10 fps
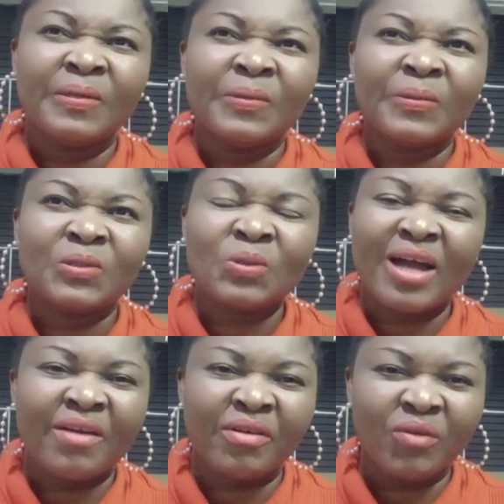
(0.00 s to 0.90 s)
You know,
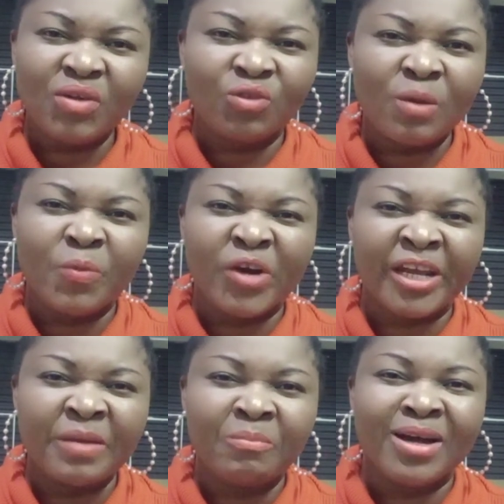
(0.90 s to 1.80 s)
so I regret not
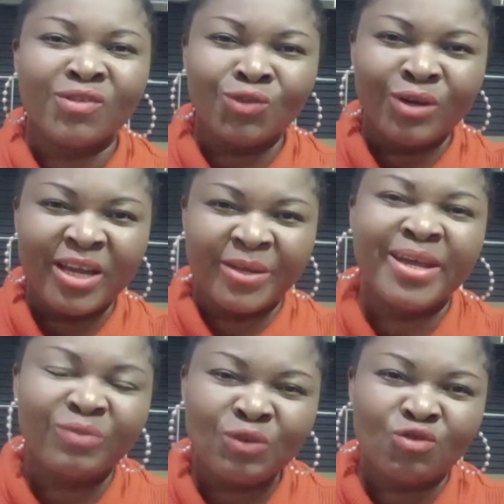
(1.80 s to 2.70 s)
bringing mine. So
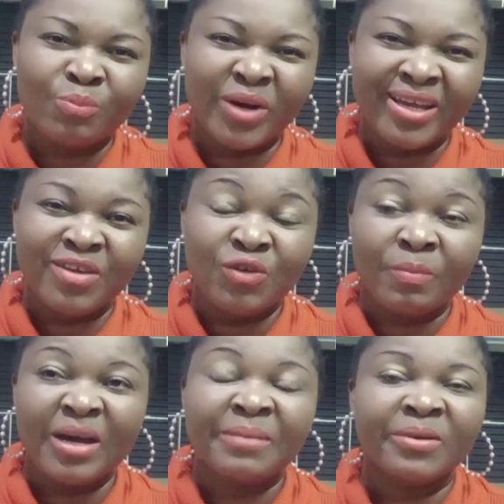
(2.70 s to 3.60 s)
endeavor to bring in
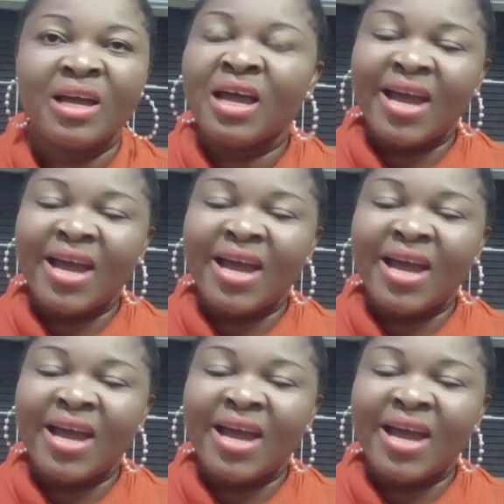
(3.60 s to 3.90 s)
your Bible.